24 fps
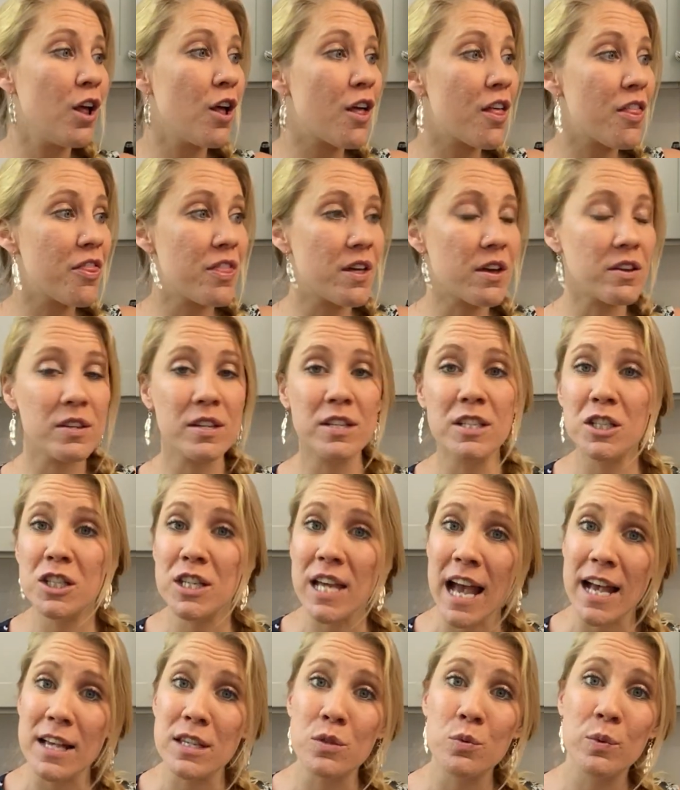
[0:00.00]
The
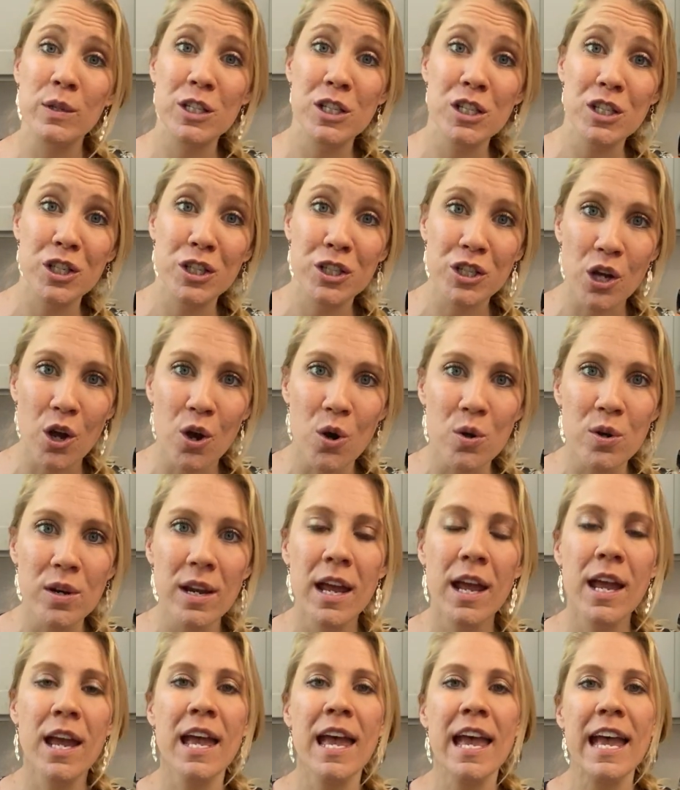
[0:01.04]
test we just showed
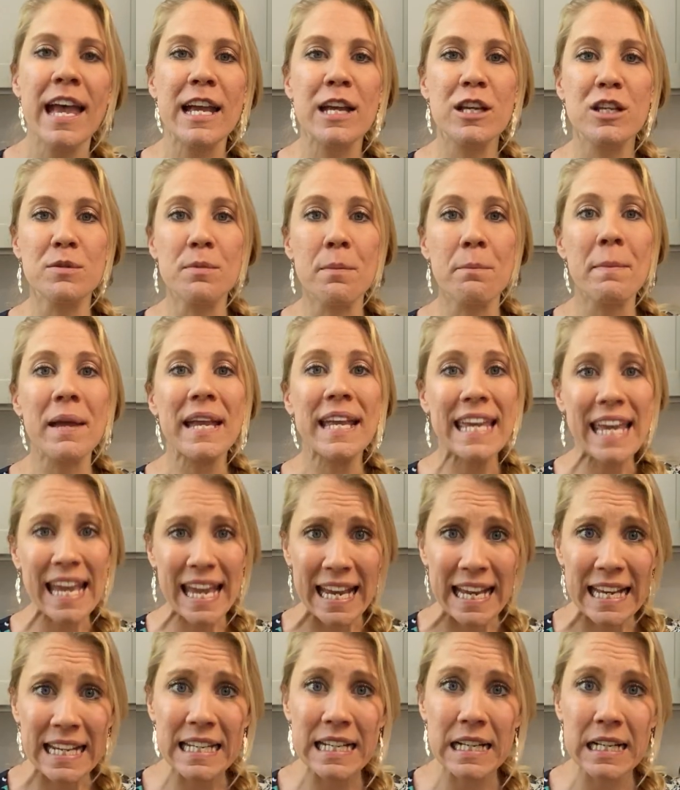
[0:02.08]
is
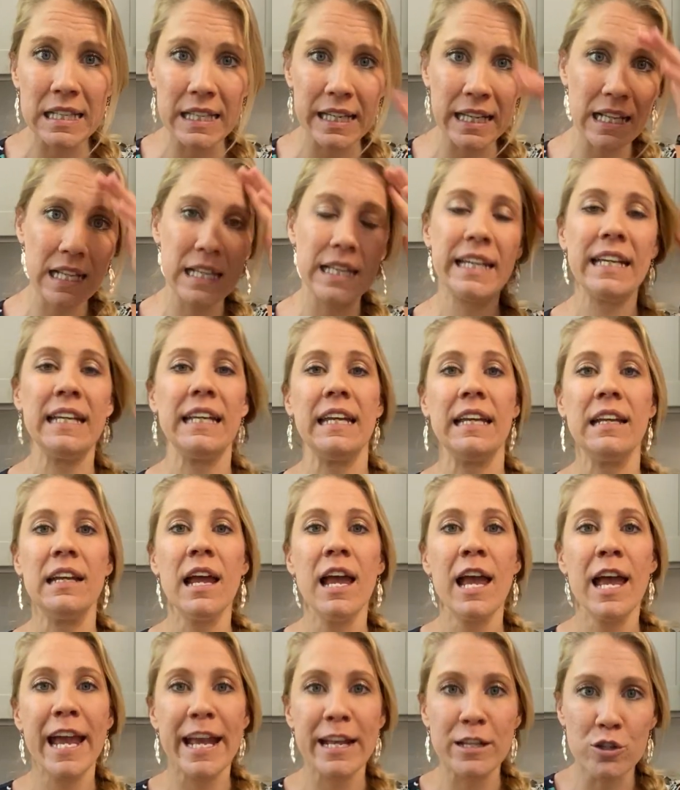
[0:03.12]
mechanically cleaning.
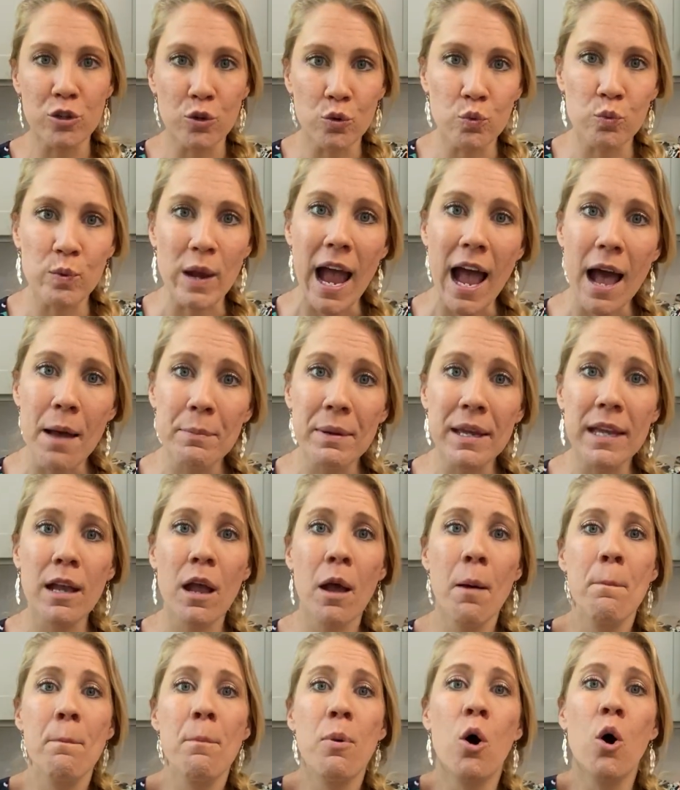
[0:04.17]
It's grabbing,
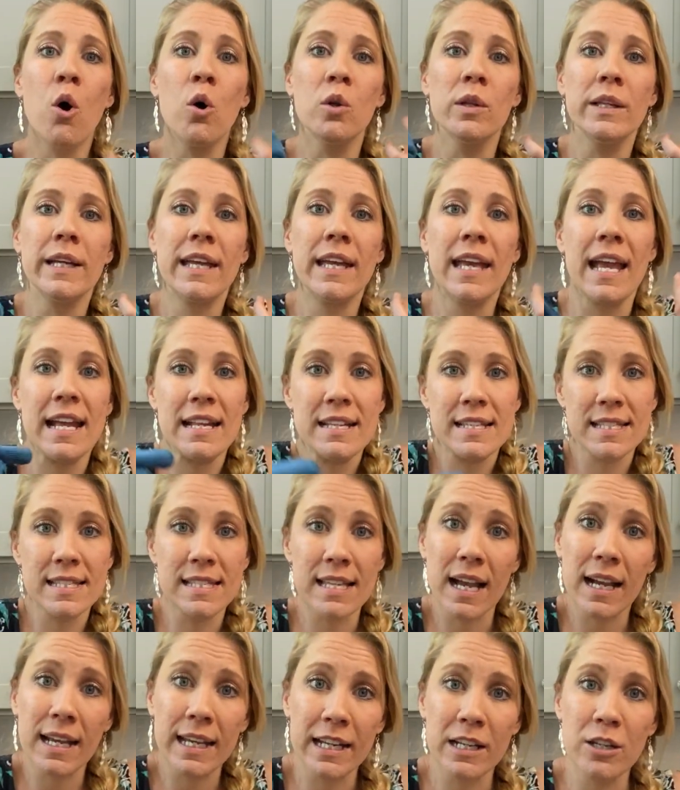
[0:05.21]
pulling, and
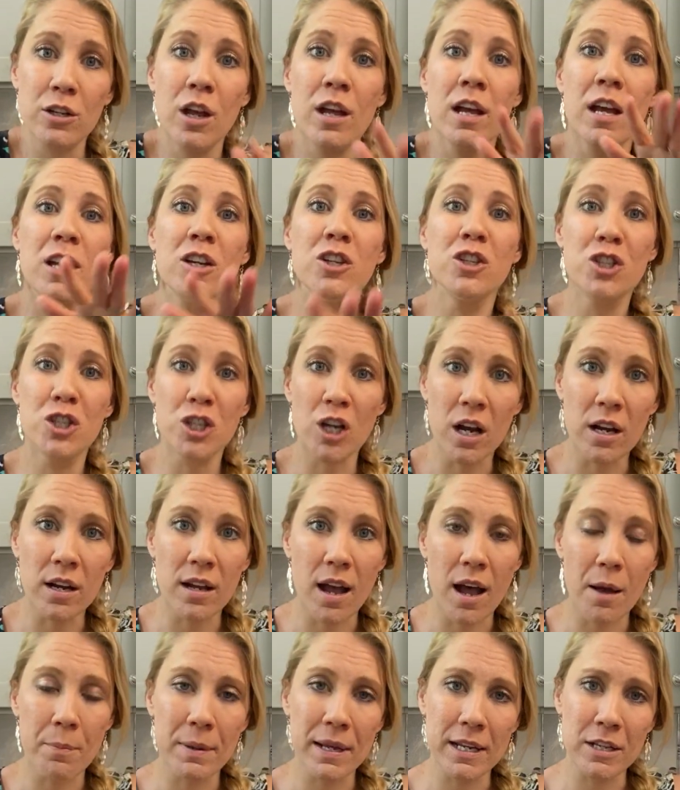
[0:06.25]
sucking junk
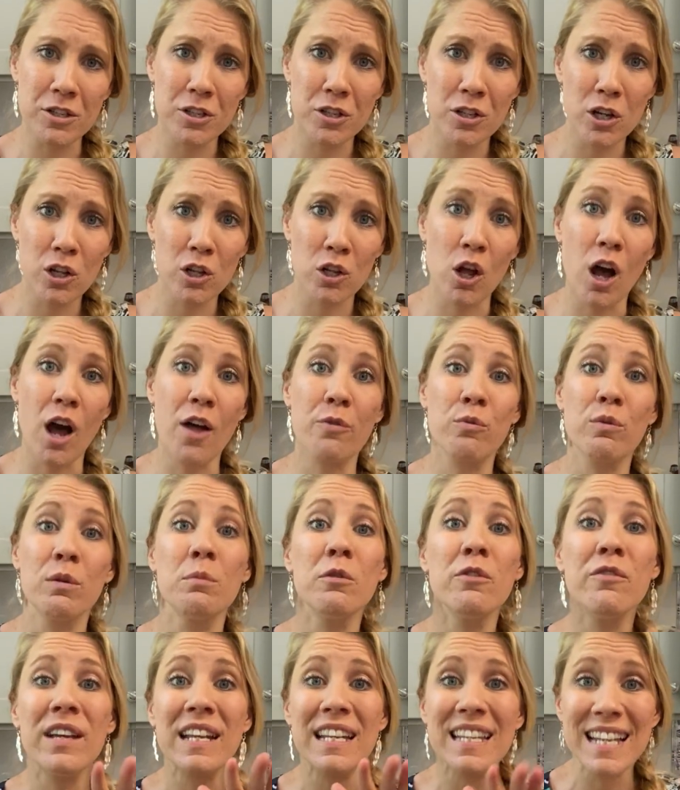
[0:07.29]
up into the cloth,
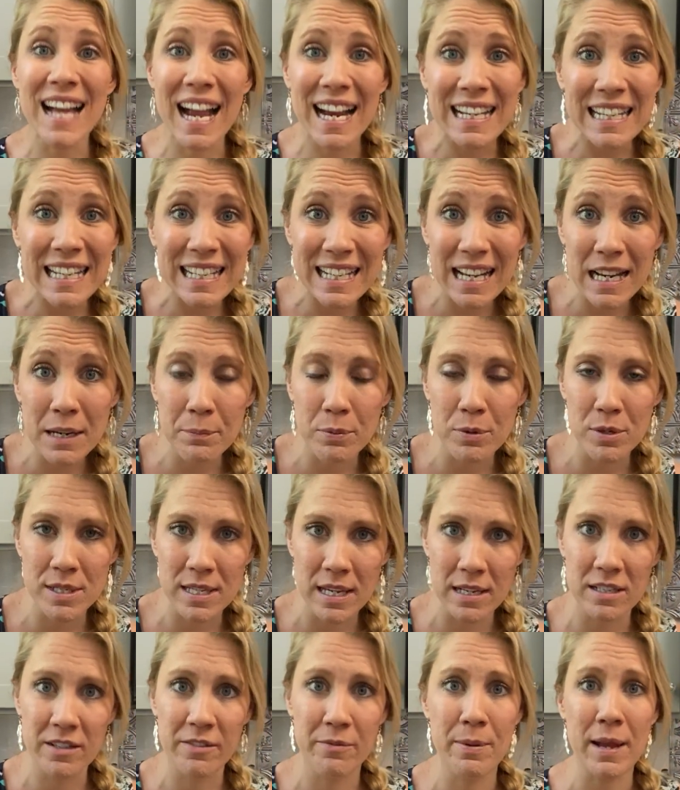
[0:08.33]
removing
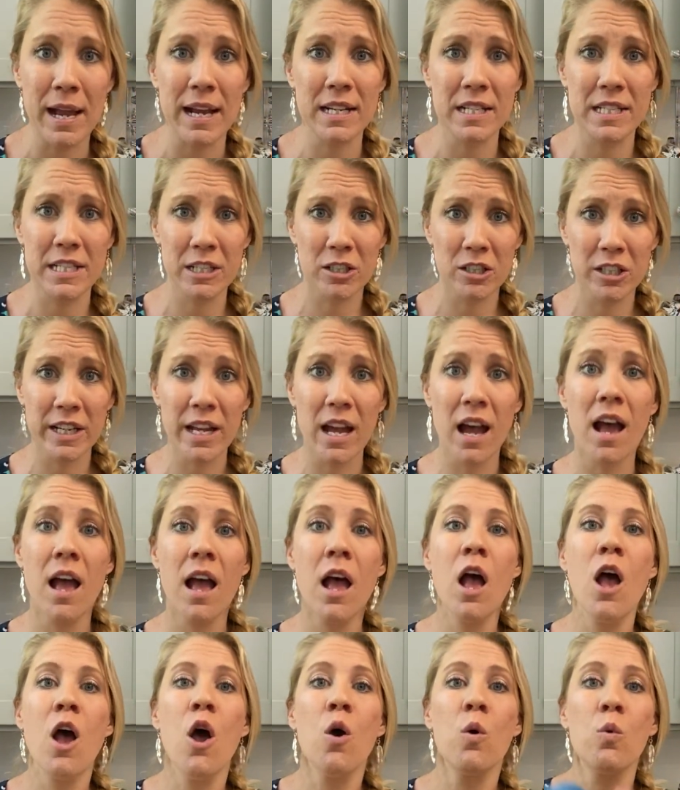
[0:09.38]
99% of bacteria
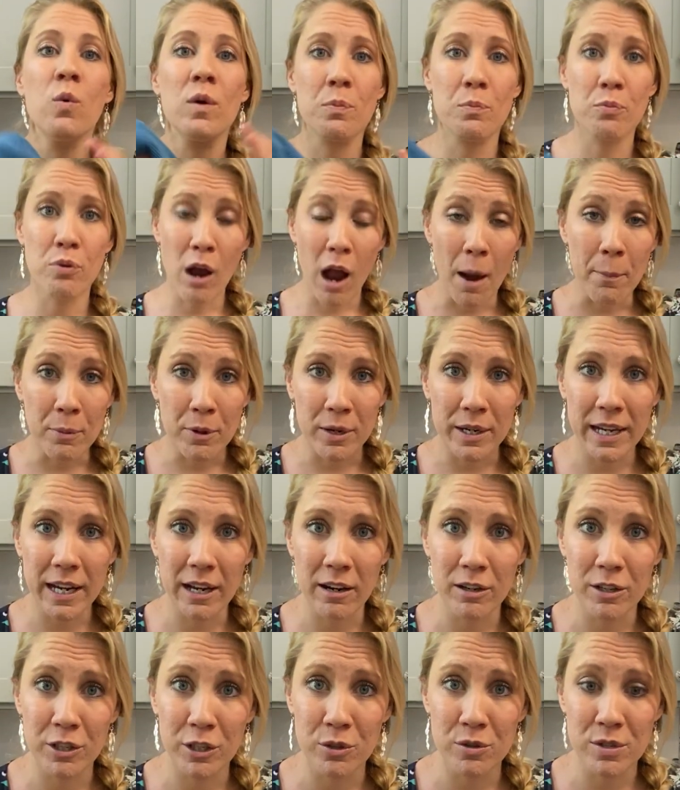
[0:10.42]
with proper
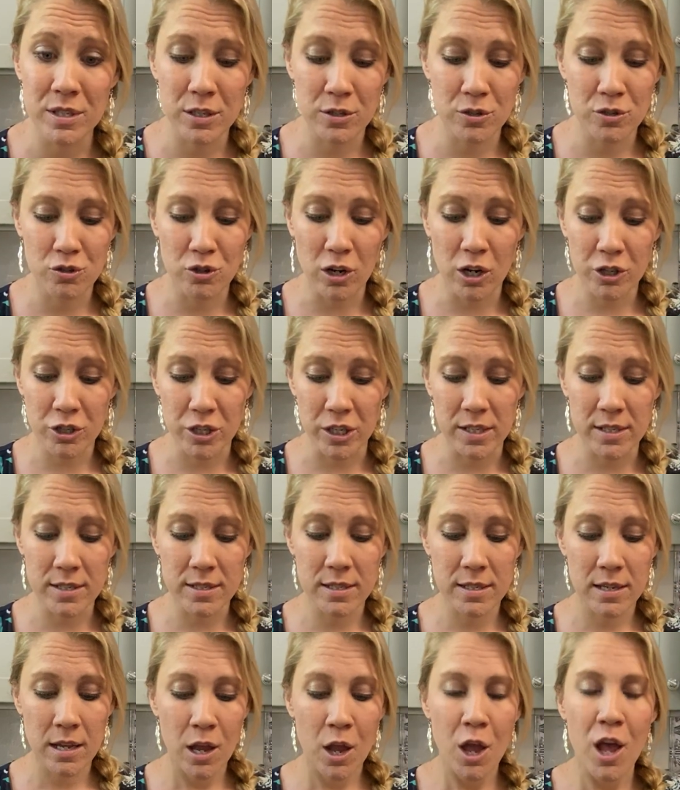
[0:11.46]
care and use instructions.